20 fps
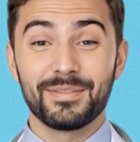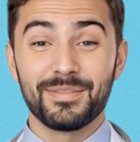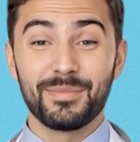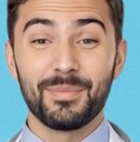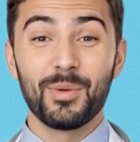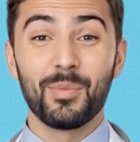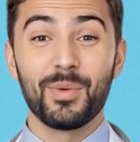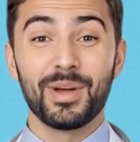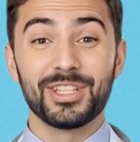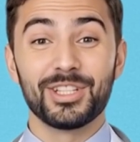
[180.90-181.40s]

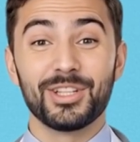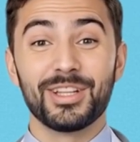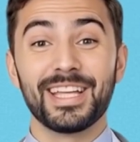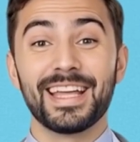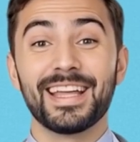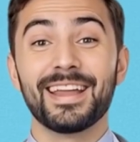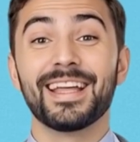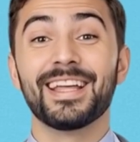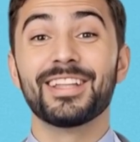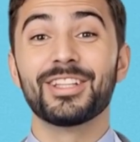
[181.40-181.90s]
But when your
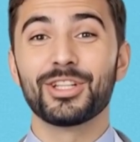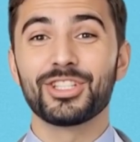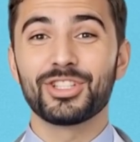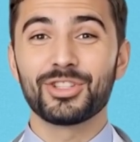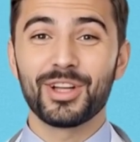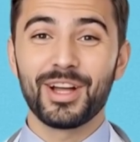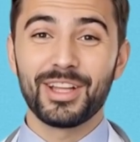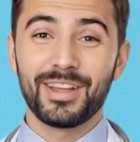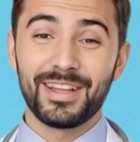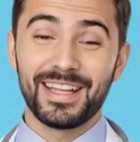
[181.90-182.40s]
kidneys are
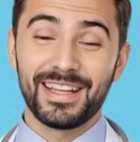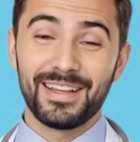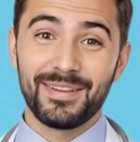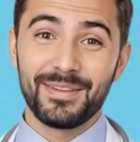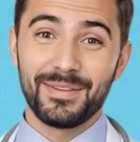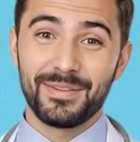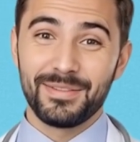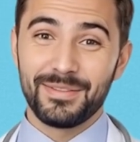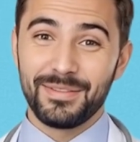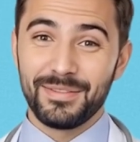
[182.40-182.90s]
struggling,
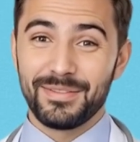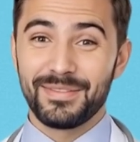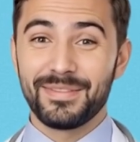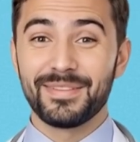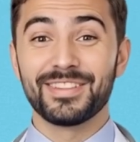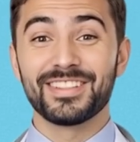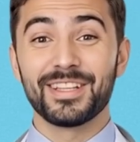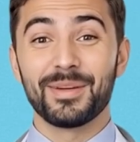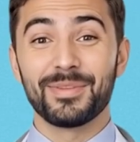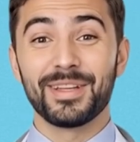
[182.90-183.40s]

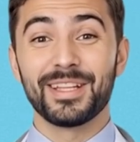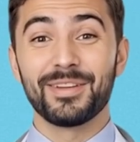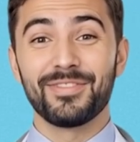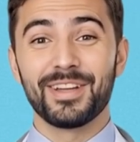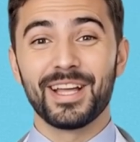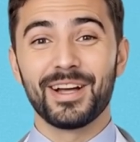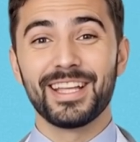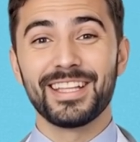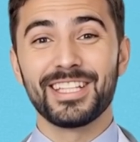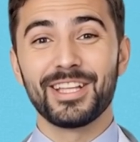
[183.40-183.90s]
something
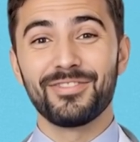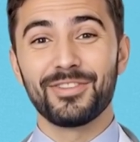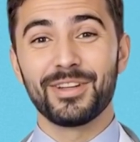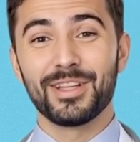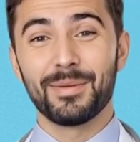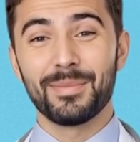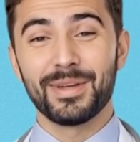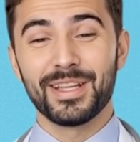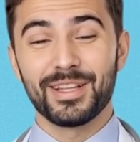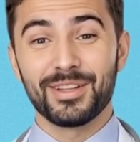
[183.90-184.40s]
very
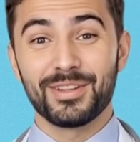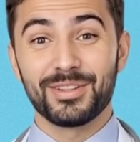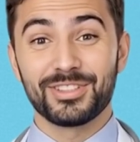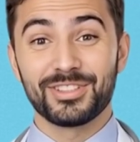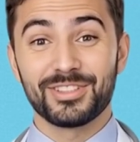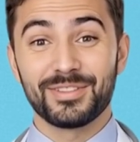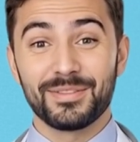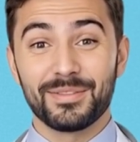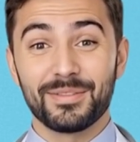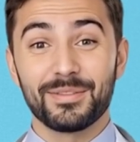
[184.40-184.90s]
different
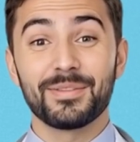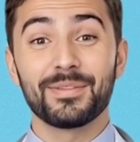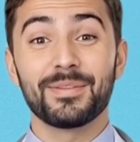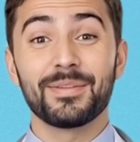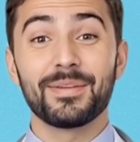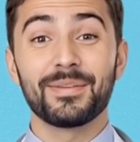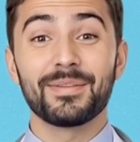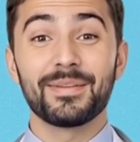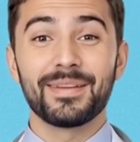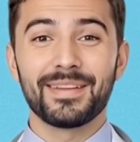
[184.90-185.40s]
appears.
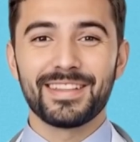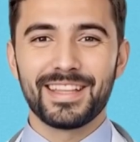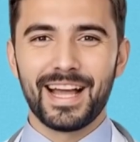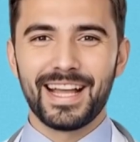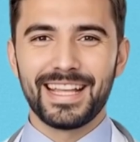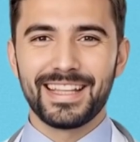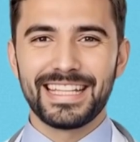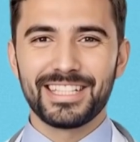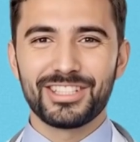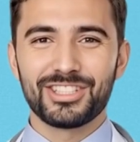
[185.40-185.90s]

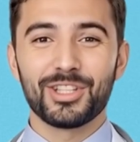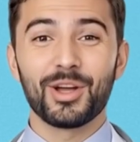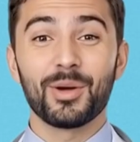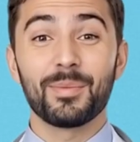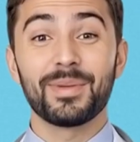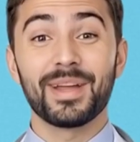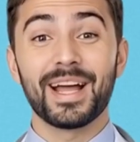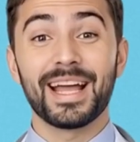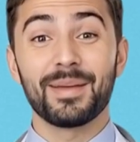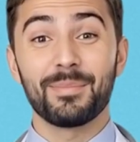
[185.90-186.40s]
Tiny
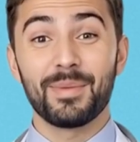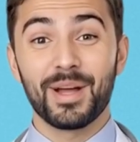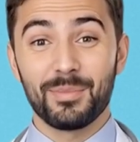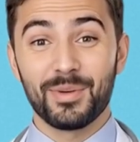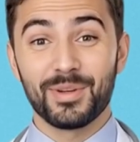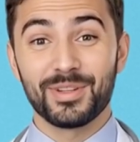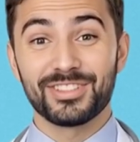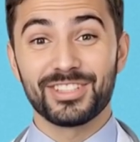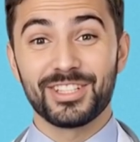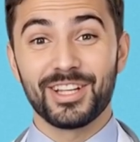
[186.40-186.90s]
soap-like
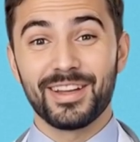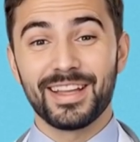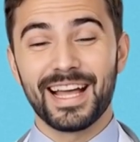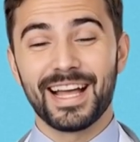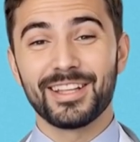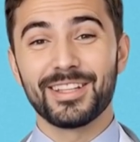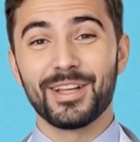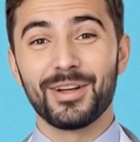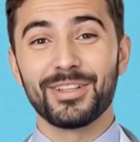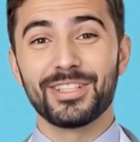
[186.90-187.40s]
bubbles
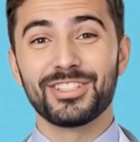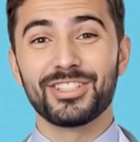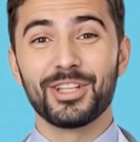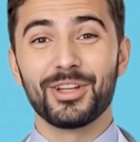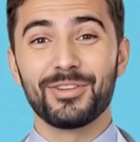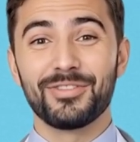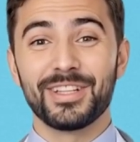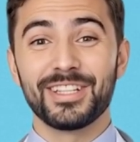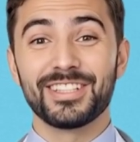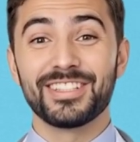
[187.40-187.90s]
collect on the
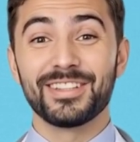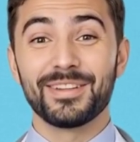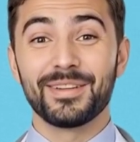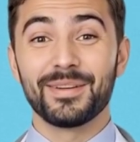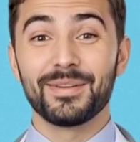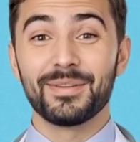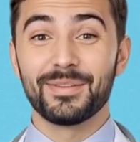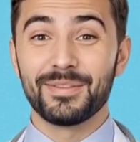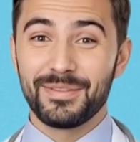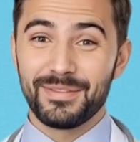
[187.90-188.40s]
surface.
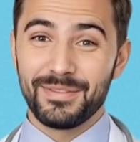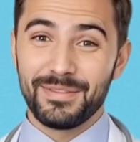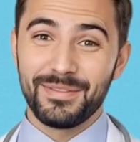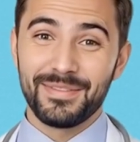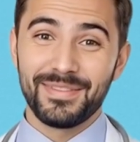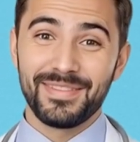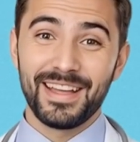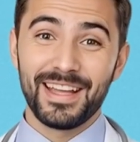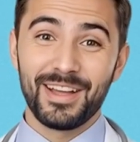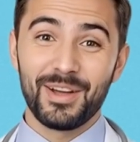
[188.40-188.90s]

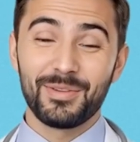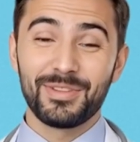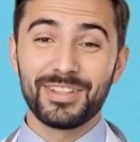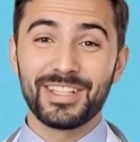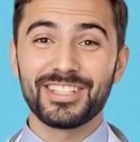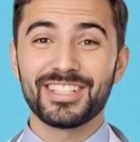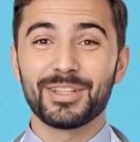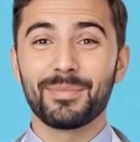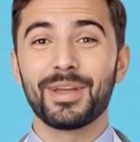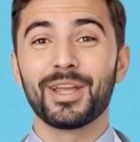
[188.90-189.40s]
They don't
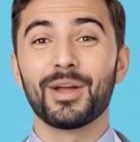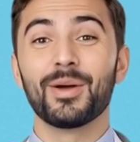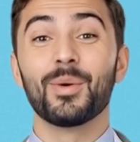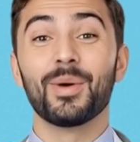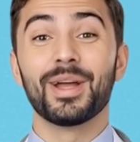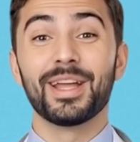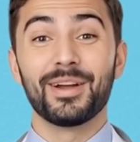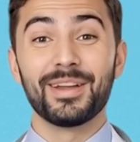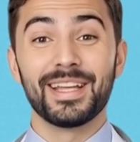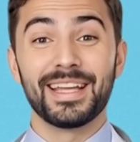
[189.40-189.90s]
disappear
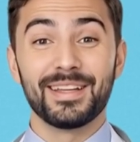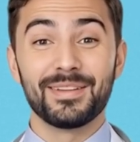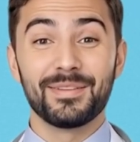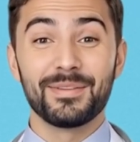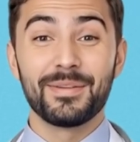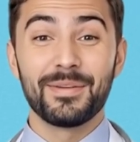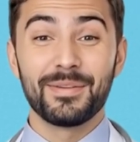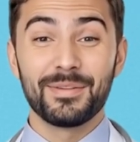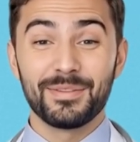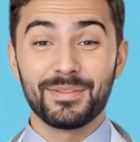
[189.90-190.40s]
quickly.
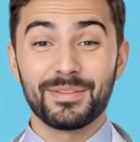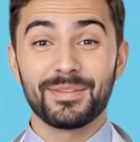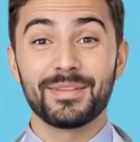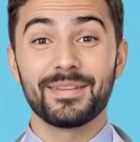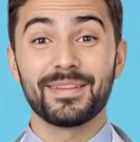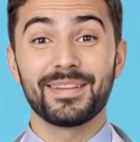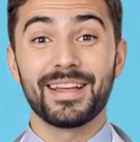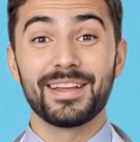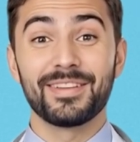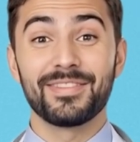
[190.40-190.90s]

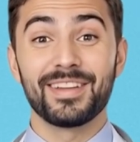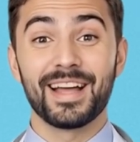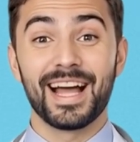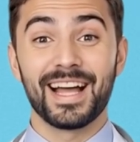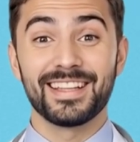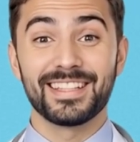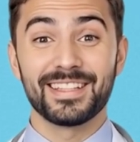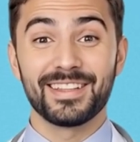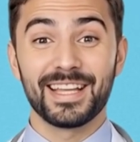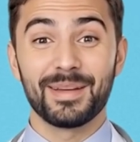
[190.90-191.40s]
In
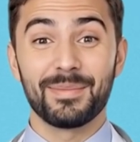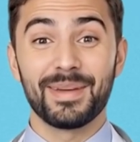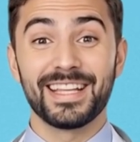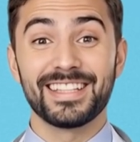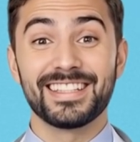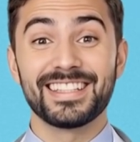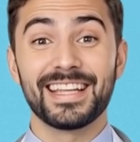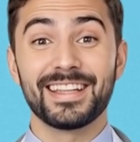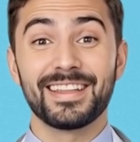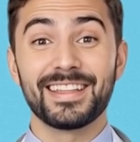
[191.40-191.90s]
fact, they may
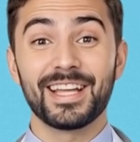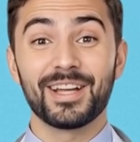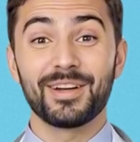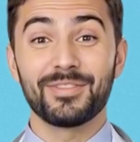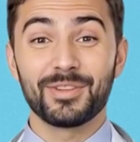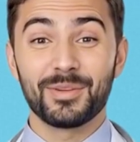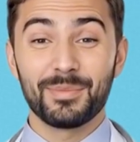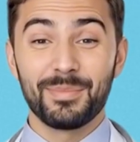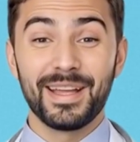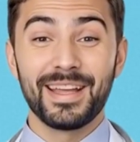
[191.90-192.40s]
sit there
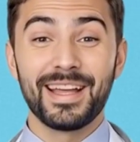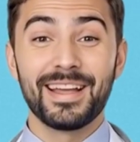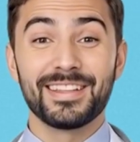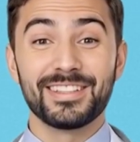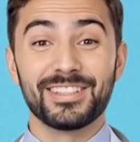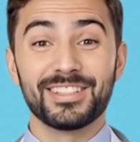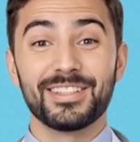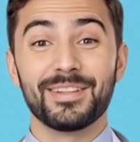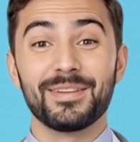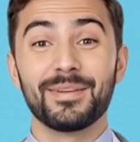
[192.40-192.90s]
for
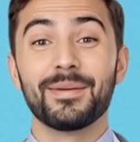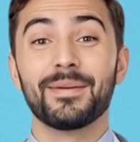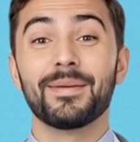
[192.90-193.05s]
minutes.